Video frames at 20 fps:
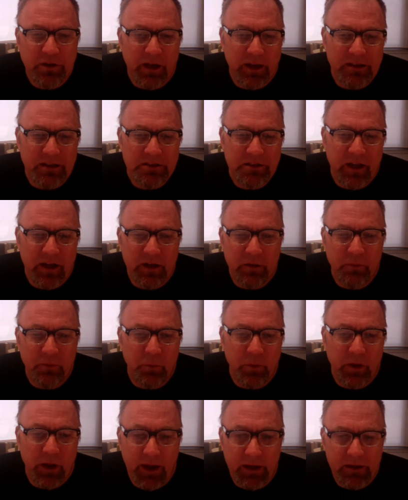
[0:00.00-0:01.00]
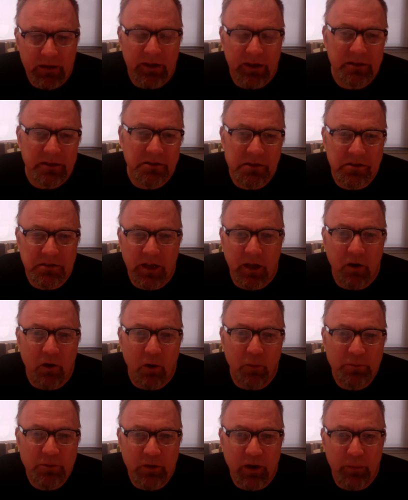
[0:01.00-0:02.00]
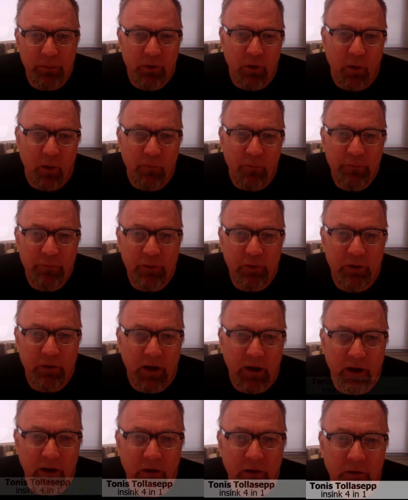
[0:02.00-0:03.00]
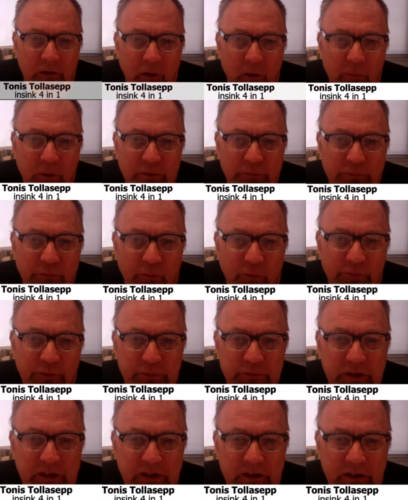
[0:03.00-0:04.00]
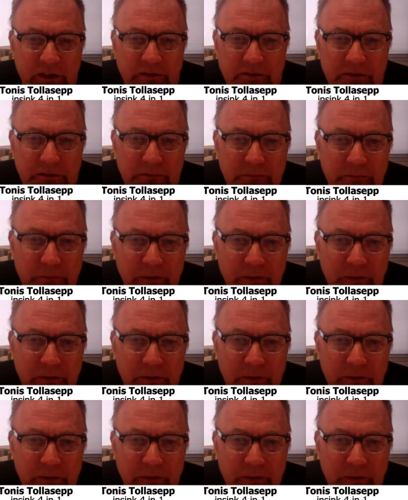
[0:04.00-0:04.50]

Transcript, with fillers: decided when we had kids to stay home, so I've been home for uh, almost 15 years.